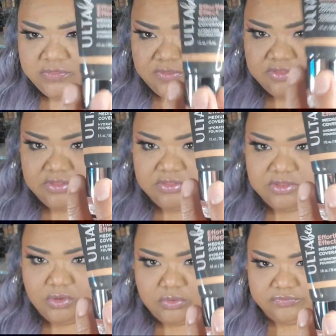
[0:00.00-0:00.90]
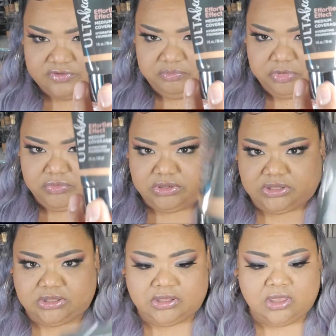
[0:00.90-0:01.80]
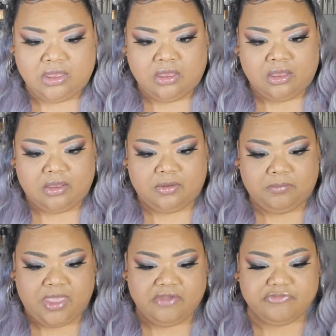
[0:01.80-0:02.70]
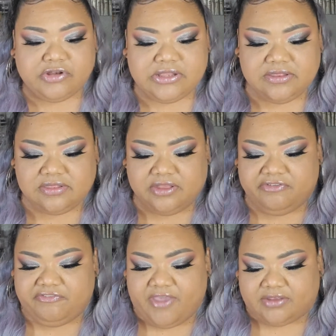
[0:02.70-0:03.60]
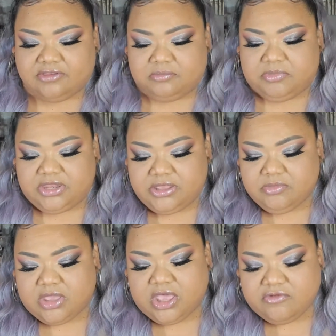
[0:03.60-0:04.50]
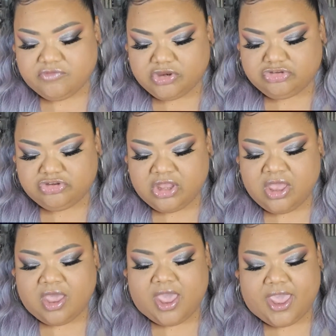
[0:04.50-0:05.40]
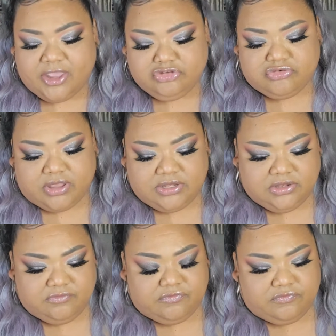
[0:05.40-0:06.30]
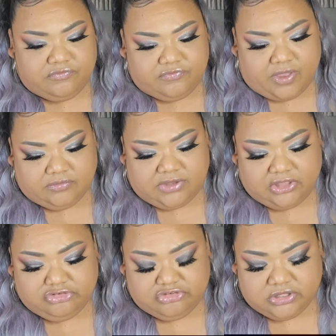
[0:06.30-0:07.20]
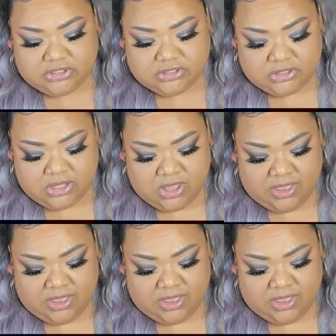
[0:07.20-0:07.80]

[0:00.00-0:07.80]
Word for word: This is the Ulta Beauty um, Effortless Effect Medium Coverage Hydrating Foundation.